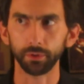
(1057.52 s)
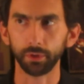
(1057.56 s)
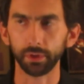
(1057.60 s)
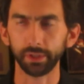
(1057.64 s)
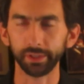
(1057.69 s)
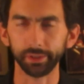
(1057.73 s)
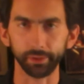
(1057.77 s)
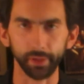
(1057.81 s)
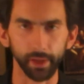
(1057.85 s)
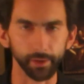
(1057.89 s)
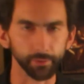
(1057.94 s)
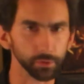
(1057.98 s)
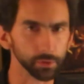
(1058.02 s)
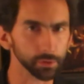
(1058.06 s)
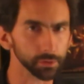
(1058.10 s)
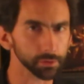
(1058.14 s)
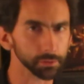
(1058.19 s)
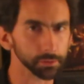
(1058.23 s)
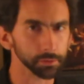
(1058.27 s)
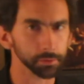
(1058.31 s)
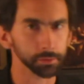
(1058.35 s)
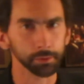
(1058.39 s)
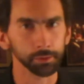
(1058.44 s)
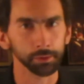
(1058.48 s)

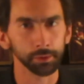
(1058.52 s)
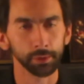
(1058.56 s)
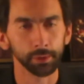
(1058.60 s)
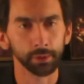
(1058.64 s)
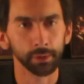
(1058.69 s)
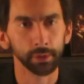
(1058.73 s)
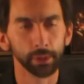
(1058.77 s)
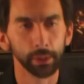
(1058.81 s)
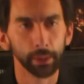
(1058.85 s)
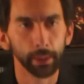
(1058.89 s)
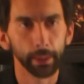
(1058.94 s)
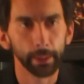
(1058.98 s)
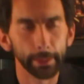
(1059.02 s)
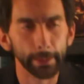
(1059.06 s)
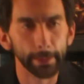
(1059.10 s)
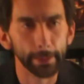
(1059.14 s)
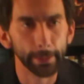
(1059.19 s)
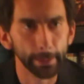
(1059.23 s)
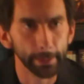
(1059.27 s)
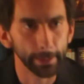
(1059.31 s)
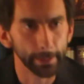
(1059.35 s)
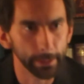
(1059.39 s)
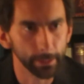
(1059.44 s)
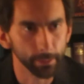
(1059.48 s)
clever,
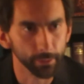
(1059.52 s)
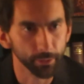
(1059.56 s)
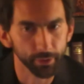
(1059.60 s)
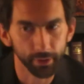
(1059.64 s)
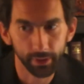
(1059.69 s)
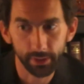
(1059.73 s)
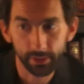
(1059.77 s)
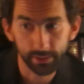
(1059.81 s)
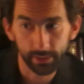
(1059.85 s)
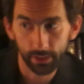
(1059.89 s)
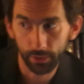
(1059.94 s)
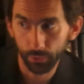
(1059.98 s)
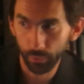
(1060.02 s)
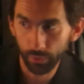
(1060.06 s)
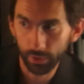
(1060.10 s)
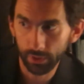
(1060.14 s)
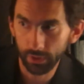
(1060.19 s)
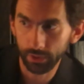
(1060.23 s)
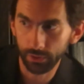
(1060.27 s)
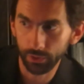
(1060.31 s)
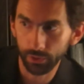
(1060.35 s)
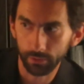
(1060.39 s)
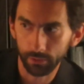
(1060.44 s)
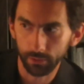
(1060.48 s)
things that we
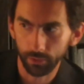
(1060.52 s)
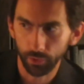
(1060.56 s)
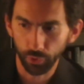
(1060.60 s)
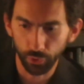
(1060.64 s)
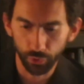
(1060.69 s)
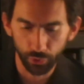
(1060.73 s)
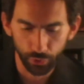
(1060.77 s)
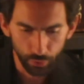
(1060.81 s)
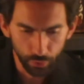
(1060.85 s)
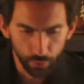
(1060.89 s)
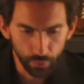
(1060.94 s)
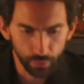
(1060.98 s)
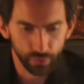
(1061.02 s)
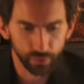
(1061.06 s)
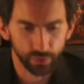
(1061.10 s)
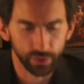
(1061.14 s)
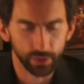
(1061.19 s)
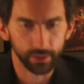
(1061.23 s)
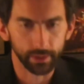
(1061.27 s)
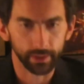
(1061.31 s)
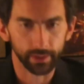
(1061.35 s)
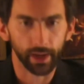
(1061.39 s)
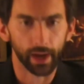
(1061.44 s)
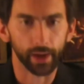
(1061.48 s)
can use
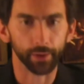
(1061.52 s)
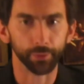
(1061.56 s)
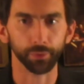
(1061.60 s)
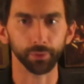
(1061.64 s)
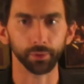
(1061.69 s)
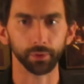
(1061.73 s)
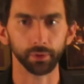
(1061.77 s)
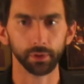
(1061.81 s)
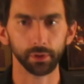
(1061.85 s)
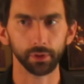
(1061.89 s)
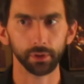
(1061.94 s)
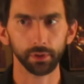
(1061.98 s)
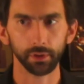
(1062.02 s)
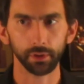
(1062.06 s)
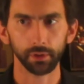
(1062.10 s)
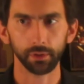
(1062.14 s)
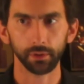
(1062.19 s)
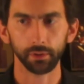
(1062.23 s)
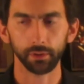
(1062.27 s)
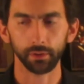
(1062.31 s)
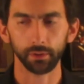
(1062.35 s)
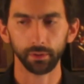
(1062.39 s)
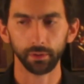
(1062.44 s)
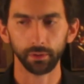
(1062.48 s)
in a Catholic
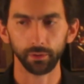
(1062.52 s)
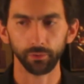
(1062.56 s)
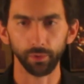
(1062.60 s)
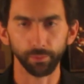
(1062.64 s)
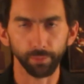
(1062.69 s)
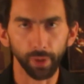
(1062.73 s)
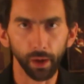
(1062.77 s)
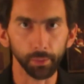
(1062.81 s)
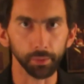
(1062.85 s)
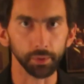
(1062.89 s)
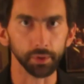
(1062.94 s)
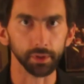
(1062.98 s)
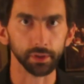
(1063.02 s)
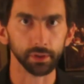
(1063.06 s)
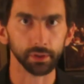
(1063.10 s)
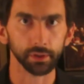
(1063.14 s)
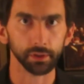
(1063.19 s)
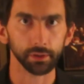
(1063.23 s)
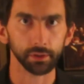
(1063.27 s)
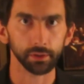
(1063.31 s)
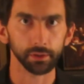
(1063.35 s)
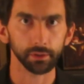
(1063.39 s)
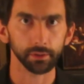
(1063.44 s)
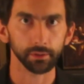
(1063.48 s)
republic.
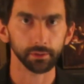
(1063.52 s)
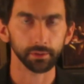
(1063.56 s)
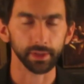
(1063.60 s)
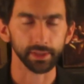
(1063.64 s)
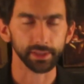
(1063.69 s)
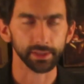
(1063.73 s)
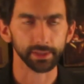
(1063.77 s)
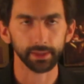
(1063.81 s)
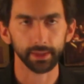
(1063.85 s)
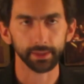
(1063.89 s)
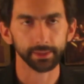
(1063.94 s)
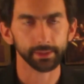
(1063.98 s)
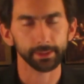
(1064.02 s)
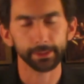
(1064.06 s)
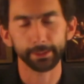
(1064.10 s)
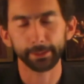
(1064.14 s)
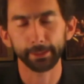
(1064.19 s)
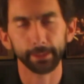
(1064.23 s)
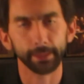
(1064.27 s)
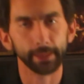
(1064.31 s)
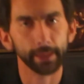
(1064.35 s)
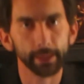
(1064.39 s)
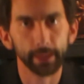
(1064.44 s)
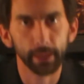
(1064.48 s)
That's not to
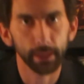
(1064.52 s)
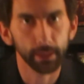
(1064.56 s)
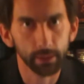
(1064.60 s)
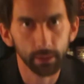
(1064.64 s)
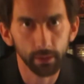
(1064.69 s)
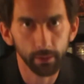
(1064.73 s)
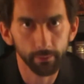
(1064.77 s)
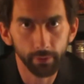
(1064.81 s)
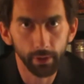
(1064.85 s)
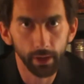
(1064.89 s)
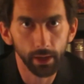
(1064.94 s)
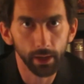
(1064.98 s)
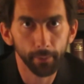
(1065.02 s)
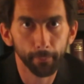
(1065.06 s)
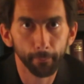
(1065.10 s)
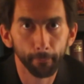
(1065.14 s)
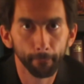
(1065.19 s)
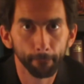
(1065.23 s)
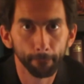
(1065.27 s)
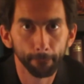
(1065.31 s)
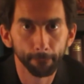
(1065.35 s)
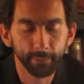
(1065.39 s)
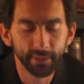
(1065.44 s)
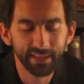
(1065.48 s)
deny any of that.
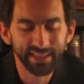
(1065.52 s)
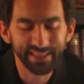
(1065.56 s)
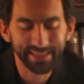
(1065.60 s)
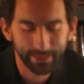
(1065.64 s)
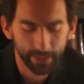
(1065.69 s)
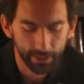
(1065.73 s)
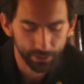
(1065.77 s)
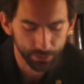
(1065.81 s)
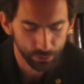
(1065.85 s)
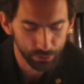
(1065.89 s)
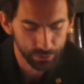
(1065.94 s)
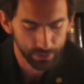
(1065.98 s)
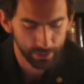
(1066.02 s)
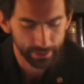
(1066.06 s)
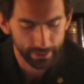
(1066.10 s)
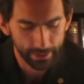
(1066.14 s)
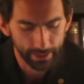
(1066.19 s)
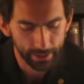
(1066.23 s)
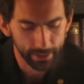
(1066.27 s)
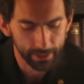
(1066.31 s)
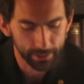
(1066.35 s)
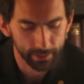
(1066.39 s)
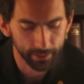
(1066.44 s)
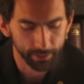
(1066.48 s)
It's not to
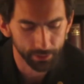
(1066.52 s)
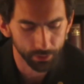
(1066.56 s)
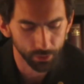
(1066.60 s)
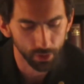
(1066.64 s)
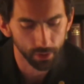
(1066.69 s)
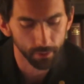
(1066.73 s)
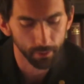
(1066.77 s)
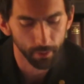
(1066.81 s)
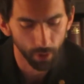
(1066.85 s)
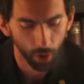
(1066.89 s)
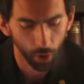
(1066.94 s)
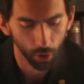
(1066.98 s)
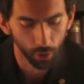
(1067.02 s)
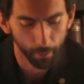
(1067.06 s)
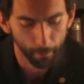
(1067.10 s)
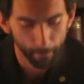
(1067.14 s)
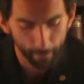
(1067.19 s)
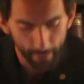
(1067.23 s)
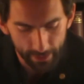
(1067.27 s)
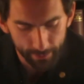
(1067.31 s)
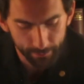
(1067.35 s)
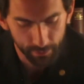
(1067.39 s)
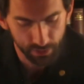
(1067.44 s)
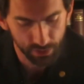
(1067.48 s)
deny that there are
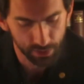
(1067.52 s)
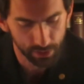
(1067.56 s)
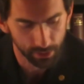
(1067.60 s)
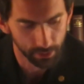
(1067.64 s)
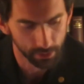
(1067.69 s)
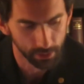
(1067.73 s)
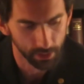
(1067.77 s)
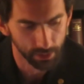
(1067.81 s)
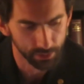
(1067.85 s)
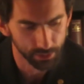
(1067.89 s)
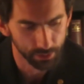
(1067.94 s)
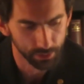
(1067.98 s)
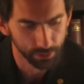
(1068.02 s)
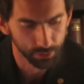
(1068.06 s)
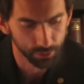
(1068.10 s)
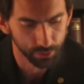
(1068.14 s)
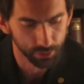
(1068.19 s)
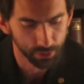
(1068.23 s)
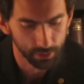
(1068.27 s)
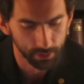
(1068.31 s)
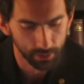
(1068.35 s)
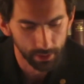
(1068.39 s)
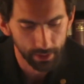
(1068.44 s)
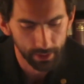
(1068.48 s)
amendments to the
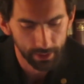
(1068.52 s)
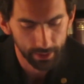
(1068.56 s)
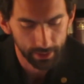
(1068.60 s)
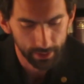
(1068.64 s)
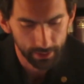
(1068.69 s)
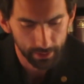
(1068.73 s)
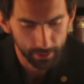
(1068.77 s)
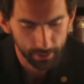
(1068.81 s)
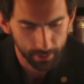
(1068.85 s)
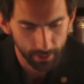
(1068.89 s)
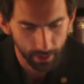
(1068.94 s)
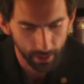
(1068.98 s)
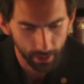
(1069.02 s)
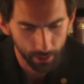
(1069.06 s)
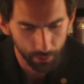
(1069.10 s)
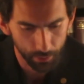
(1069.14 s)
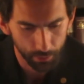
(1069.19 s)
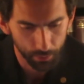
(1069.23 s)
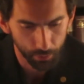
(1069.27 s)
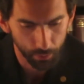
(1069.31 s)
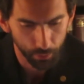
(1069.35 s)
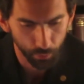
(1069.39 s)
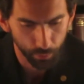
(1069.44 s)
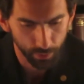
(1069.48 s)
Constitution that
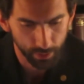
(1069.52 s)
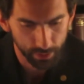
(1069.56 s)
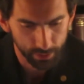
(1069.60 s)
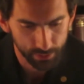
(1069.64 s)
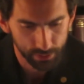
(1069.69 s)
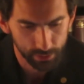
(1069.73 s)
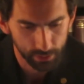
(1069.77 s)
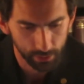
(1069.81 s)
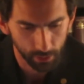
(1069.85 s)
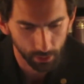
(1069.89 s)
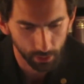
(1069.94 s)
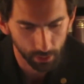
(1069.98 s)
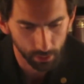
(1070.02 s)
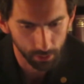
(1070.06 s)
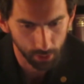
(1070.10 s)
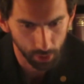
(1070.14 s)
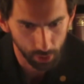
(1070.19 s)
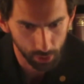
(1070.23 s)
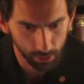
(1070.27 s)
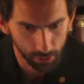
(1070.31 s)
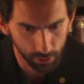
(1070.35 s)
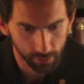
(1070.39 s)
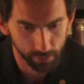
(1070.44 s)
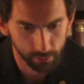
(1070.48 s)
we can say are
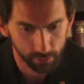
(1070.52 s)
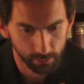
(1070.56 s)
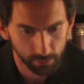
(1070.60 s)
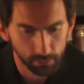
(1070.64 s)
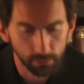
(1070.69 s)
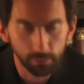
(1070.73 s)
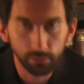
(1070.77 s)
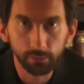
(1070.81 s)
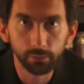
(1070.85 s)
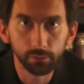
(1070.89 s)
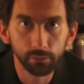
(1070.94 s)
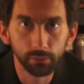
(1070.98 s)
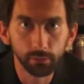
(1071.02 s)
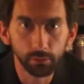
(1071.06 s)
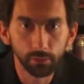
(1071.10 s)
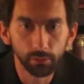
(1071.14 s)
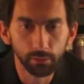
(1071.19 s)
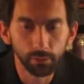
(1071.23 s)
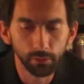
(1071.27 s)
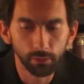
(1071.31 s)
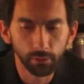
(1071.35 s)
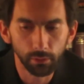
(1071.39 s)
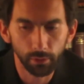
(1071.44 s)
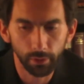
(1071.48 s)
good,
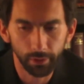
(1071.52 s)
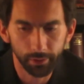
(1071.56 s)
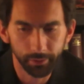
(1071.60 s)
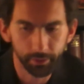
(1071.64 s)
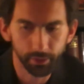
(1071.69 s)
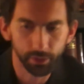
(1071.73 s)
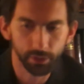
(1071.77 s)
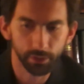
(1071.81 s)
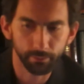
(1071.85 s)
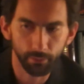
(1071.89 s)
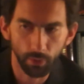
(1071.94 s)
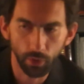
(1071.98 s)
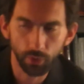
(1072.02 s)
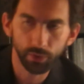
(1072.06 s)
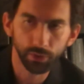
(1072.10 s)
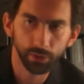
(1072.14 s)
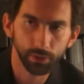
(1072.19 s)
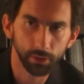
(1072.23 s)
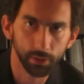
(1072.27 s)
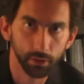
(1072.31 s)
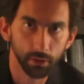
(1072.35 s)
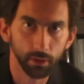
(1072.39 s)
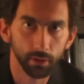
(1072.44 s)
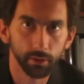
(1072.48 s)
or at least
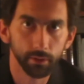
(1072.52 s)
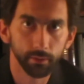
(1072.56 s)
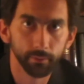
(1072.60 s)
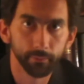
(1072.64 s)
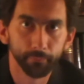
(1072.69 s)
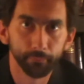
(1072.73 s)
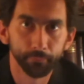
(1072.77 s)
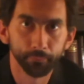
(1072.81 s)
mostly good.